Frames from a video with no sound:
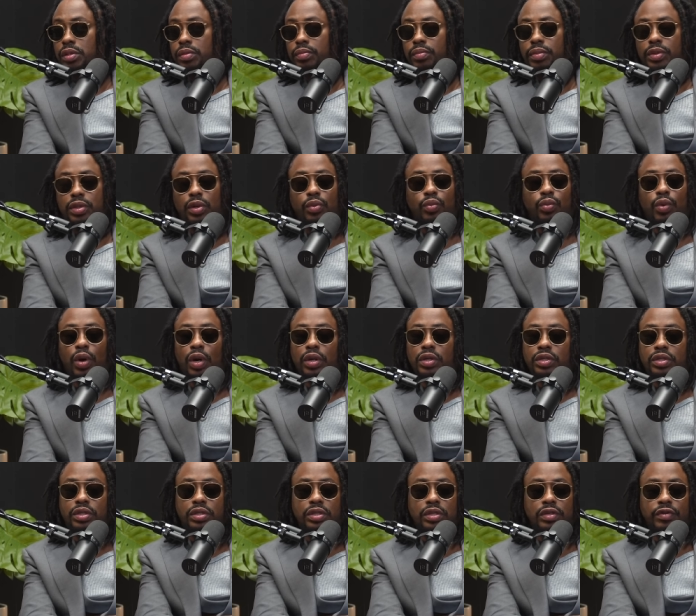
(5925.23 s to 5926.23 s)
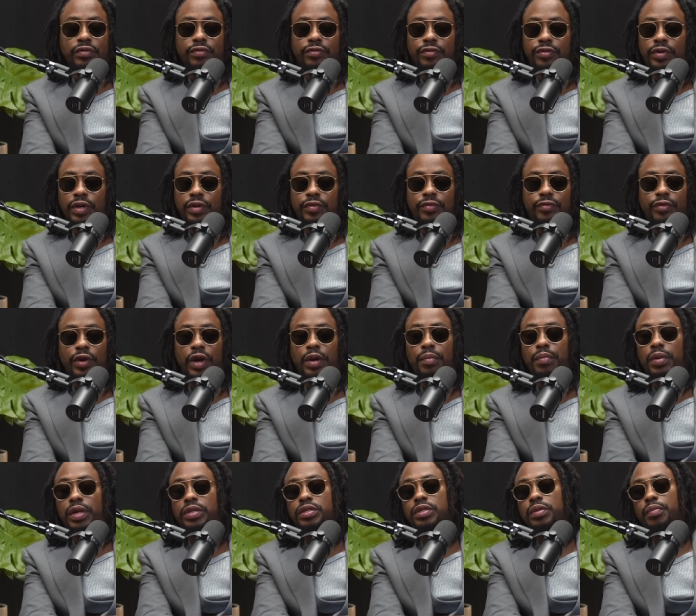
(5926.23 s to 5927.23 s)
but the world is still very
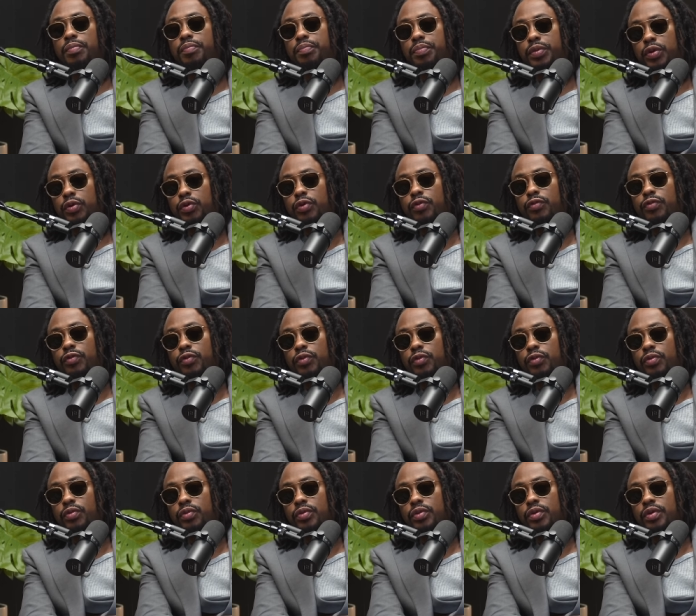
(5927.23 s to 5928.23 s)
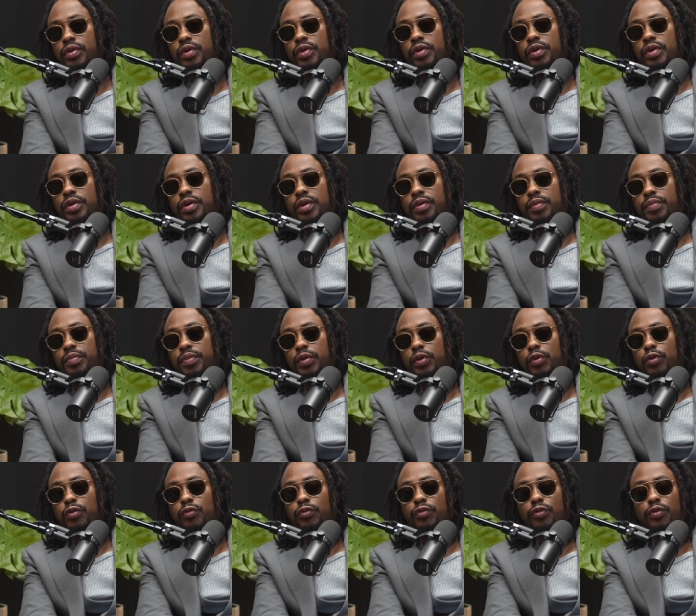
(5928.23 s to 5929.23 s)
much a beautiful,
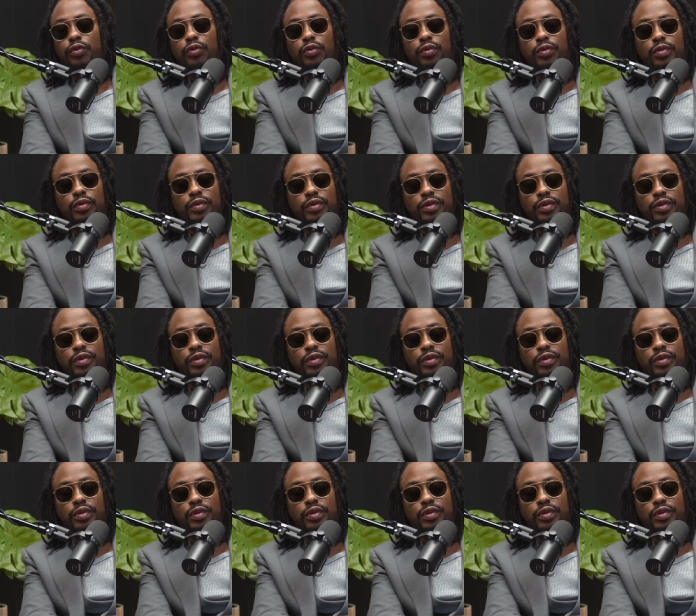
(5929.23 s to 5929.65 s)
beautiful,